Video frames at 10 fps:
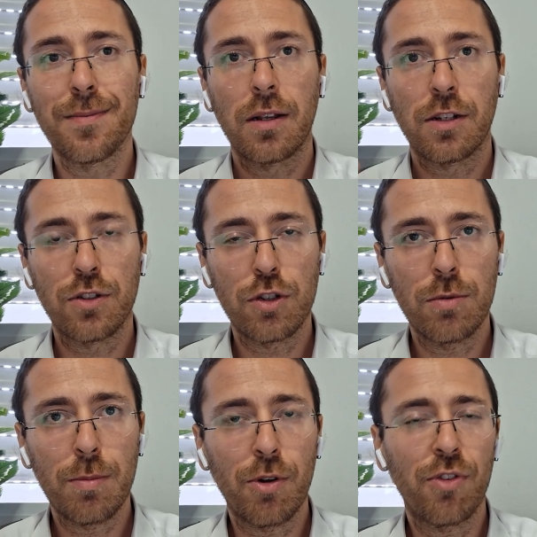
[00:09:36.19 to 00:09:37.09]

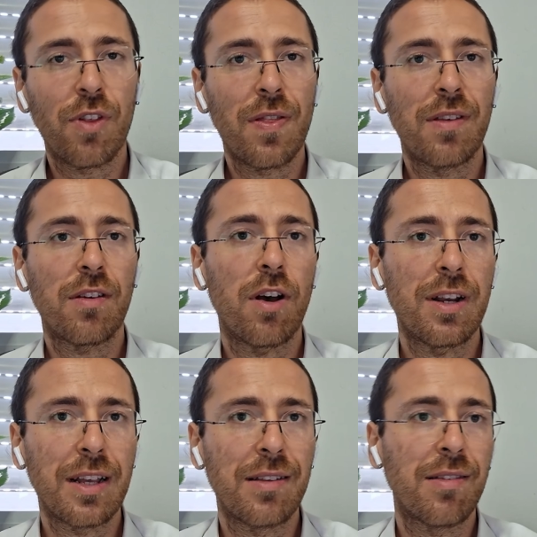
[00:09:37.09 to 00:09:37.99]
consumables, then this
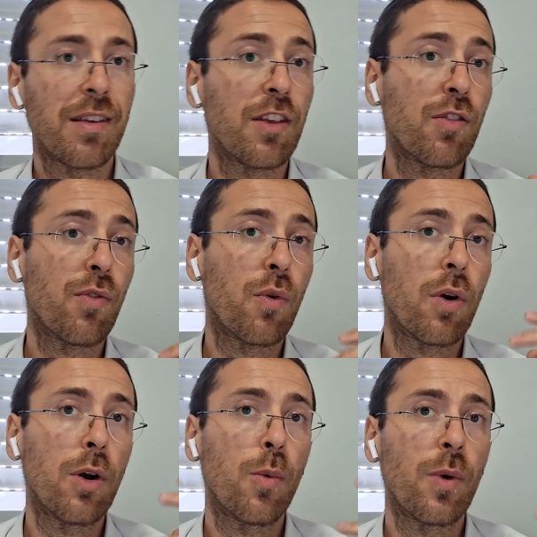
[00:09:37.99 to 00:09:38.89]
audience is
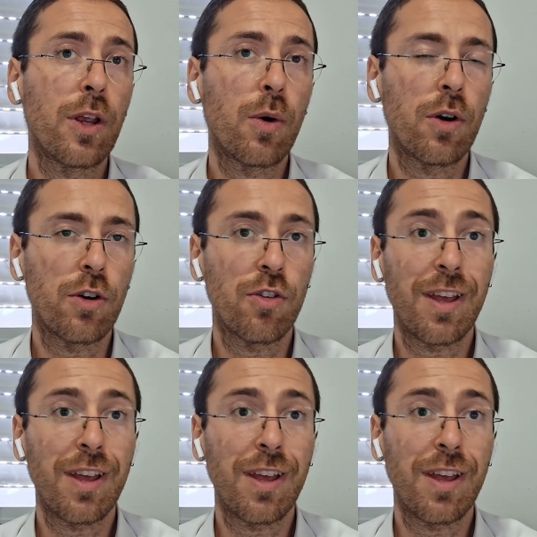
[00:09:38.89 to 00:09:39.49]
for reorders,